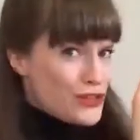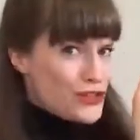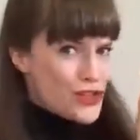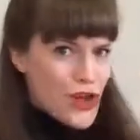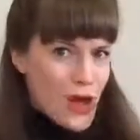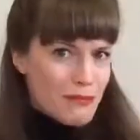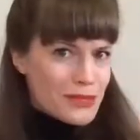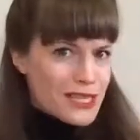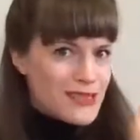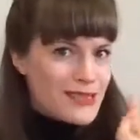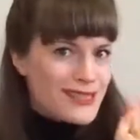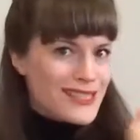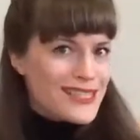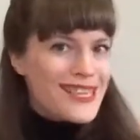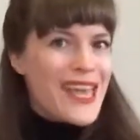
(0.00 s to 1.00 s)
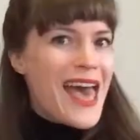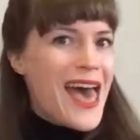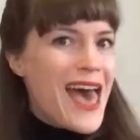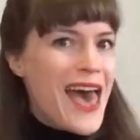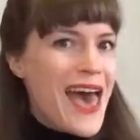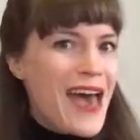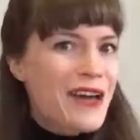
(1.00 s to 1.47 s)
jumped the
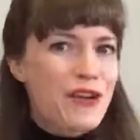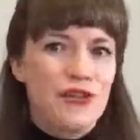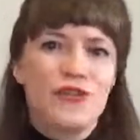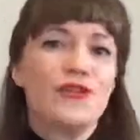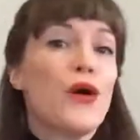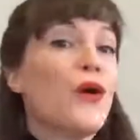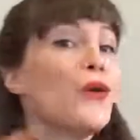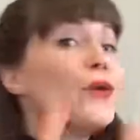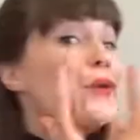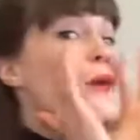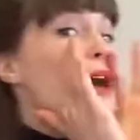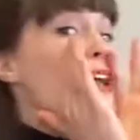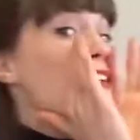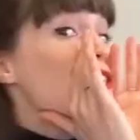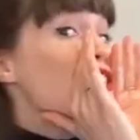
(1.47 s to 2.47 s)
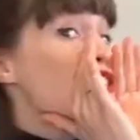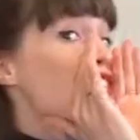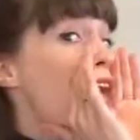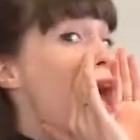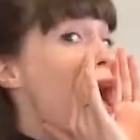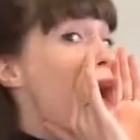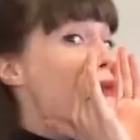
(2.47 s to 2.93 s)
scarecrow and
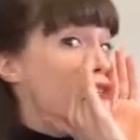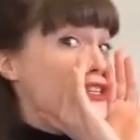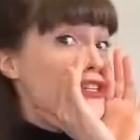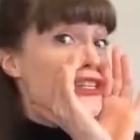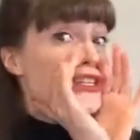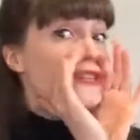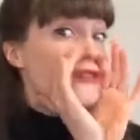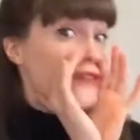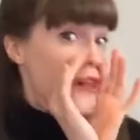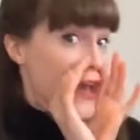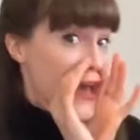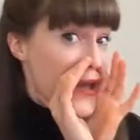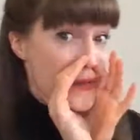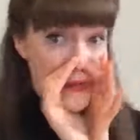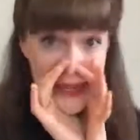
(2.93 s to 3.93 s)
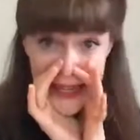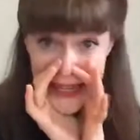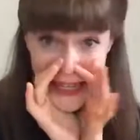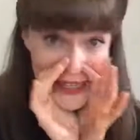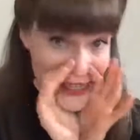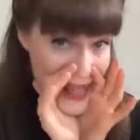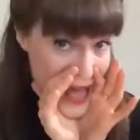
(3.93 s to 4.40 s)
shouted
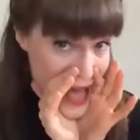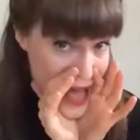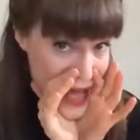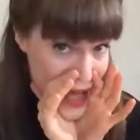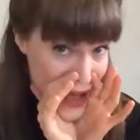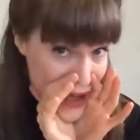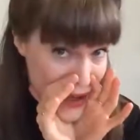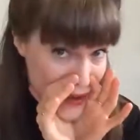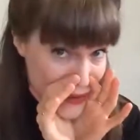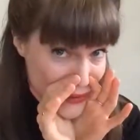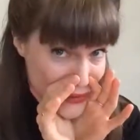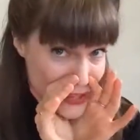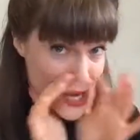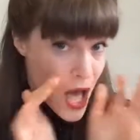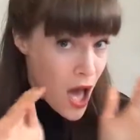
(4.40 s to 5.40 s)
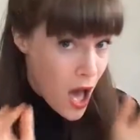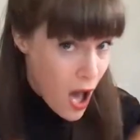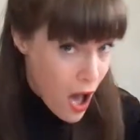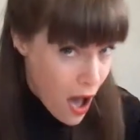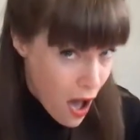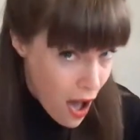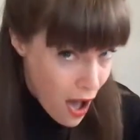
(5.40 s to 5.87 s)
very loud,
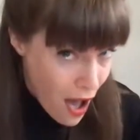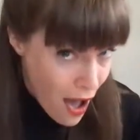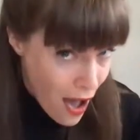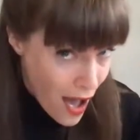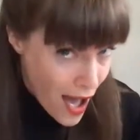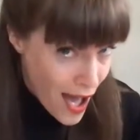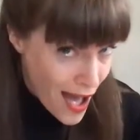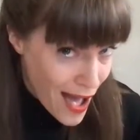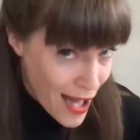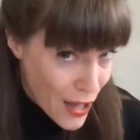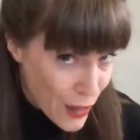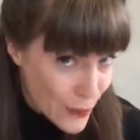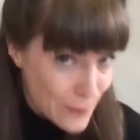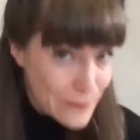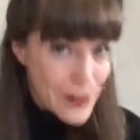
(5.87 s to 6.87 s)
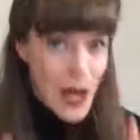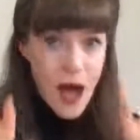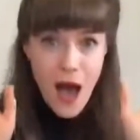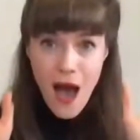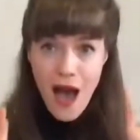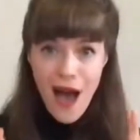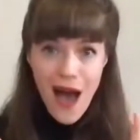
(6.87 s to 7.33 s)
I'm
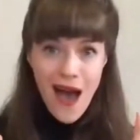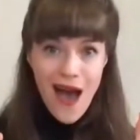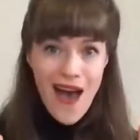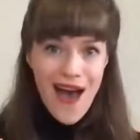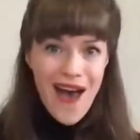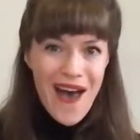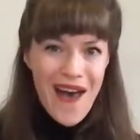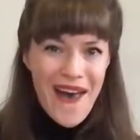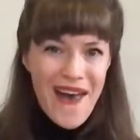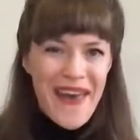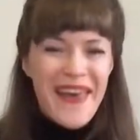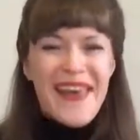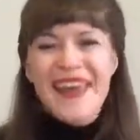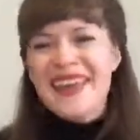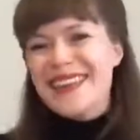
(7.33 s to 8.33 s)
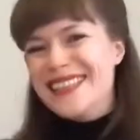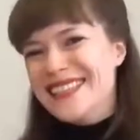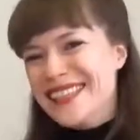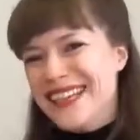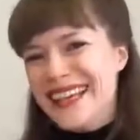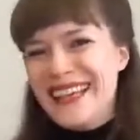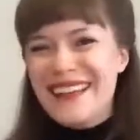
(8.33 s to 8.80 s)
a
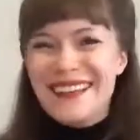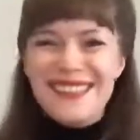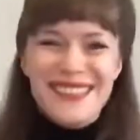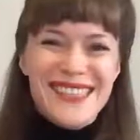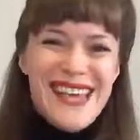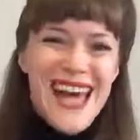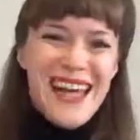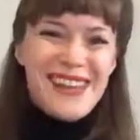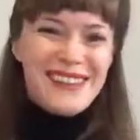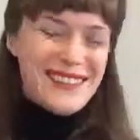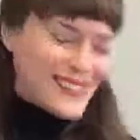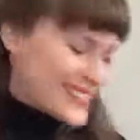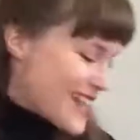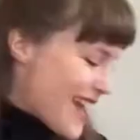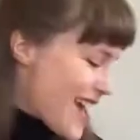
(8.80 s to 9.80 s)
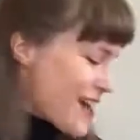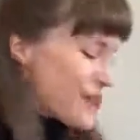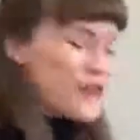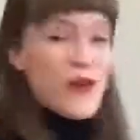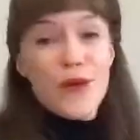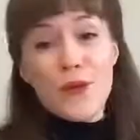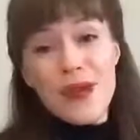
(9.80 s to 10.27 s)
dingle dangle
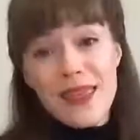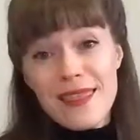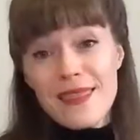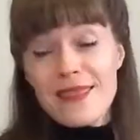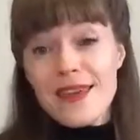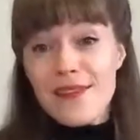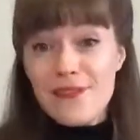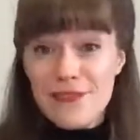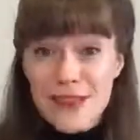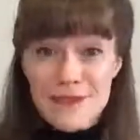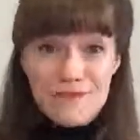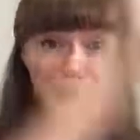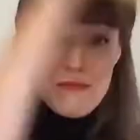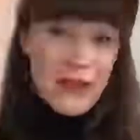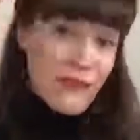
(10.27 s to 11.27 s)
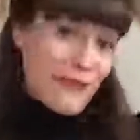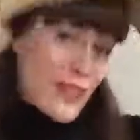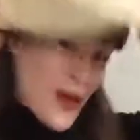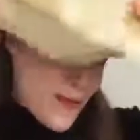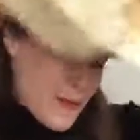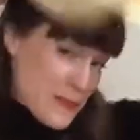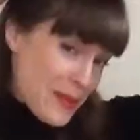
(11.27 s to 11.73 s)
scarecrow with a flippy
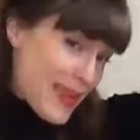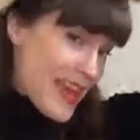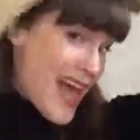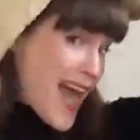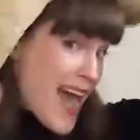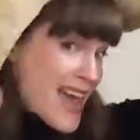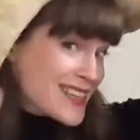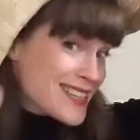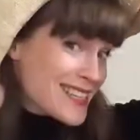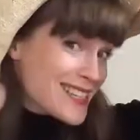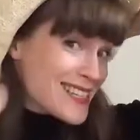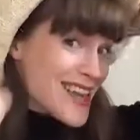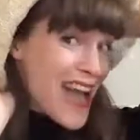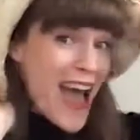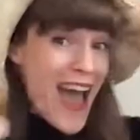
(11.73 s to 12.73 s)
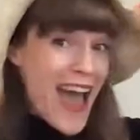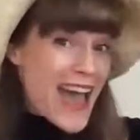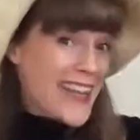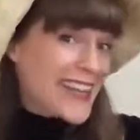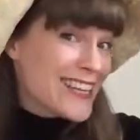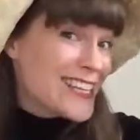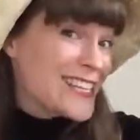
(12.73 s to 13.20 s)
floppy hat.
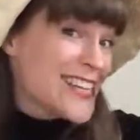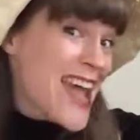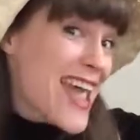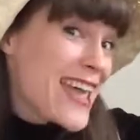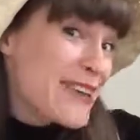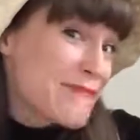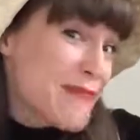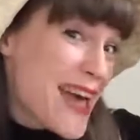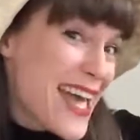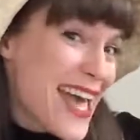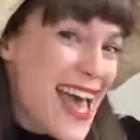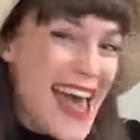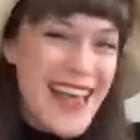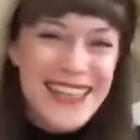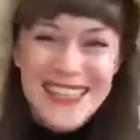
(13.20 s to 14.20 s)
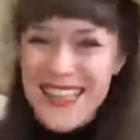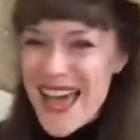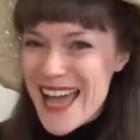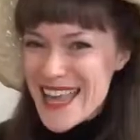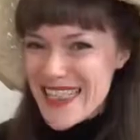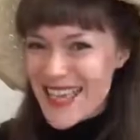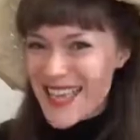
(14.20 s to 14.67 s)
I can shake my hands
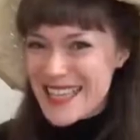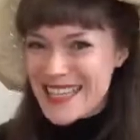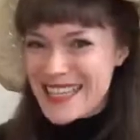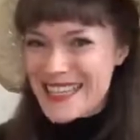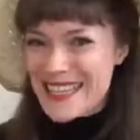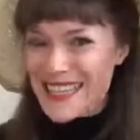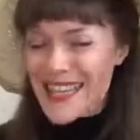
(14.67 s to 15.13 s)
like this